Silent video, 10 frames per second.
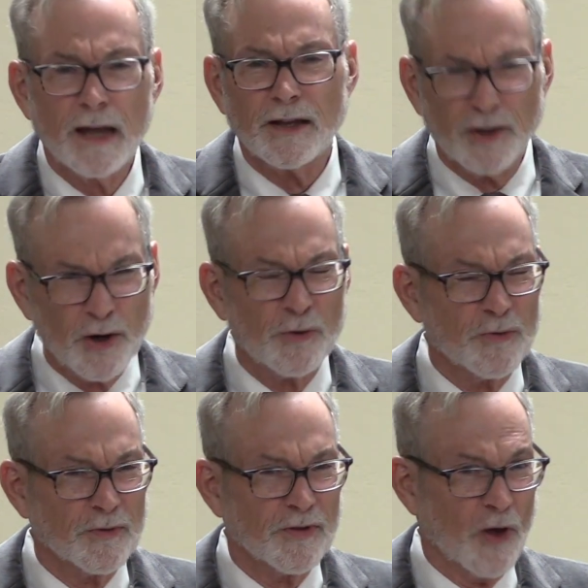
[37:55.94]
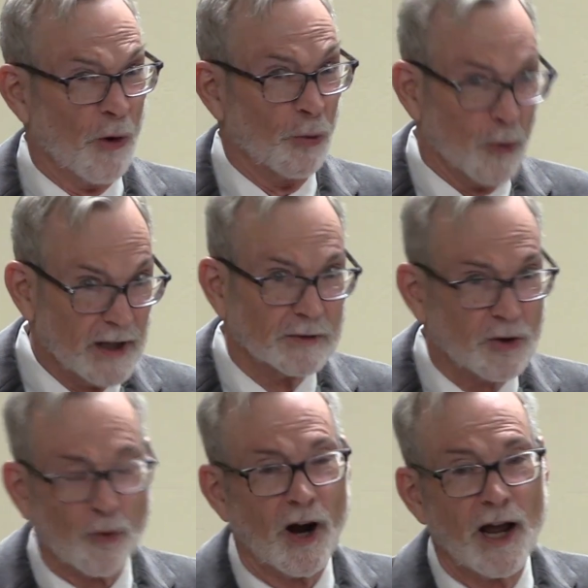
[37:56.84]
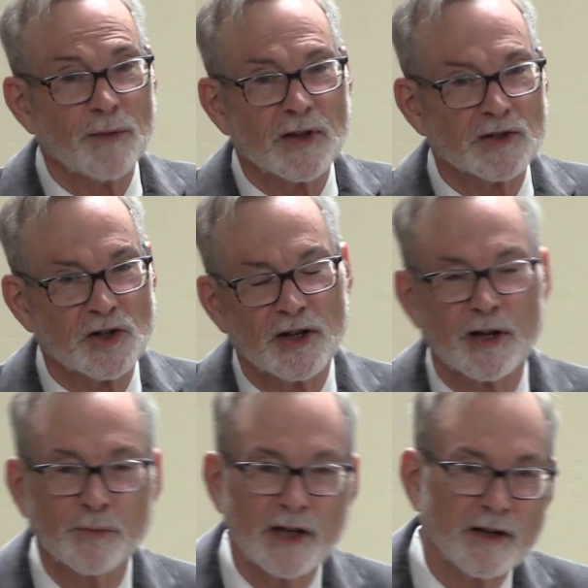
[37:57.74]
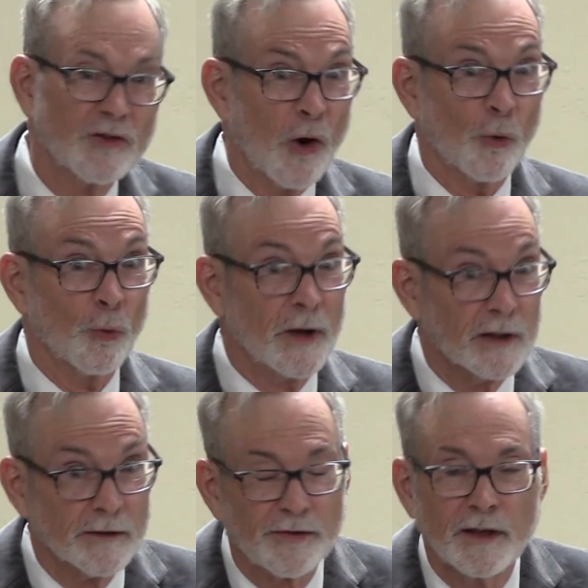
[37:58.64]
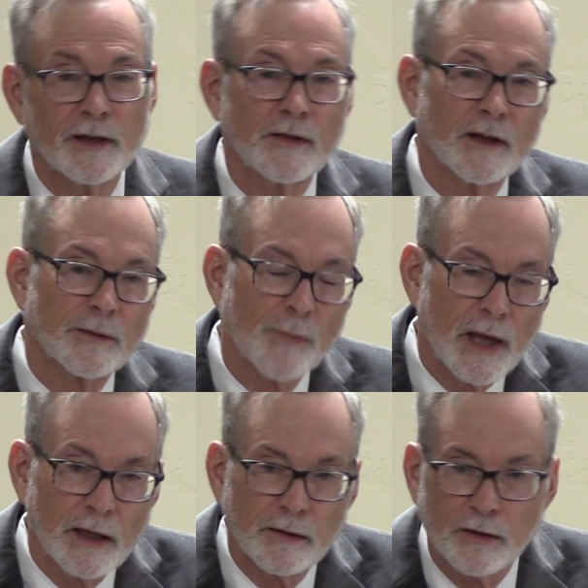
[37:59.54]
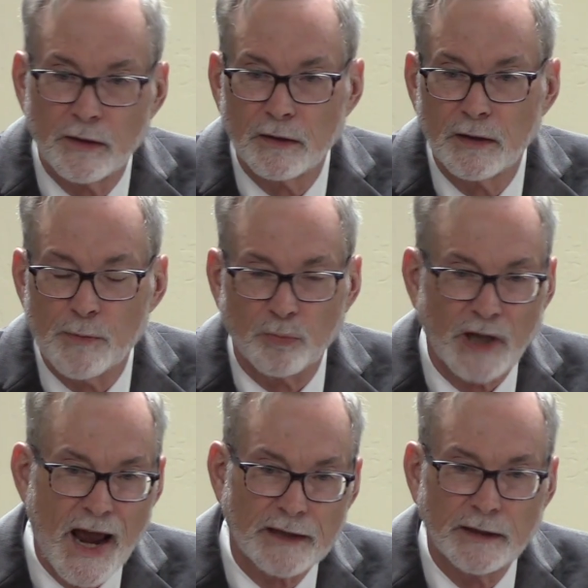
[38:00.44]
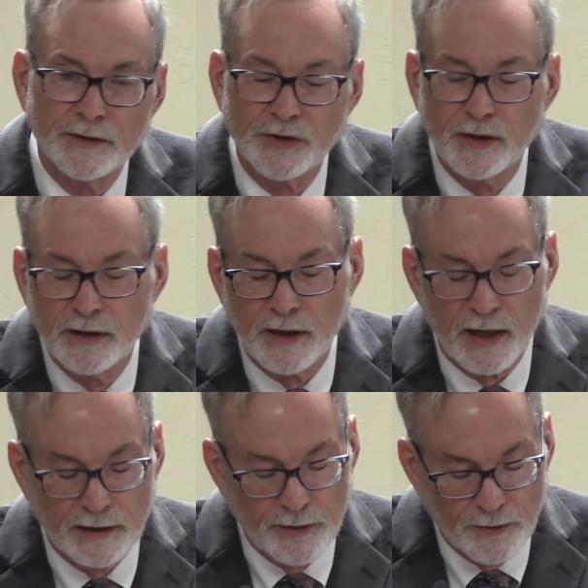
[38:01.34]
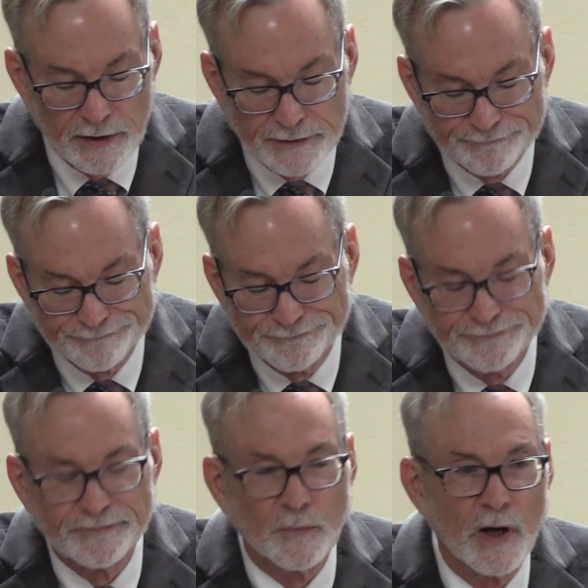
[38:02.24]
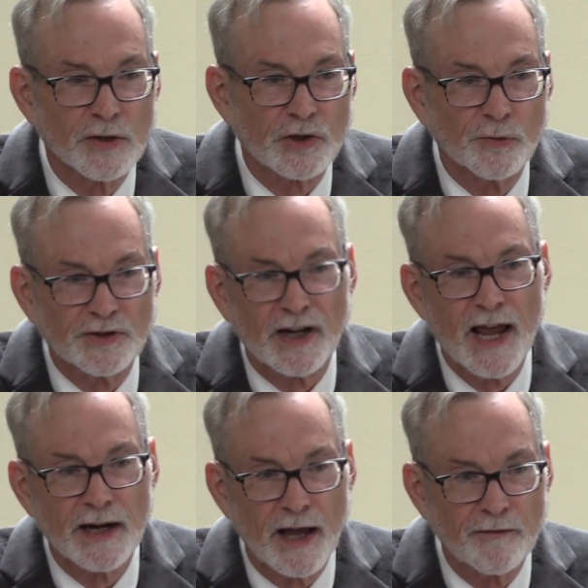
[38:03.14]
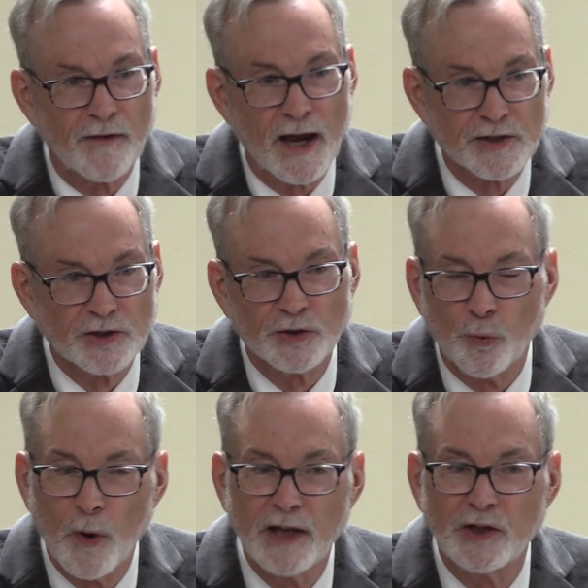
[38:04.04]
You know, the real crime that she committed, the real thing that made her blacklisted in Hollywood, well, she was an anti-fascist way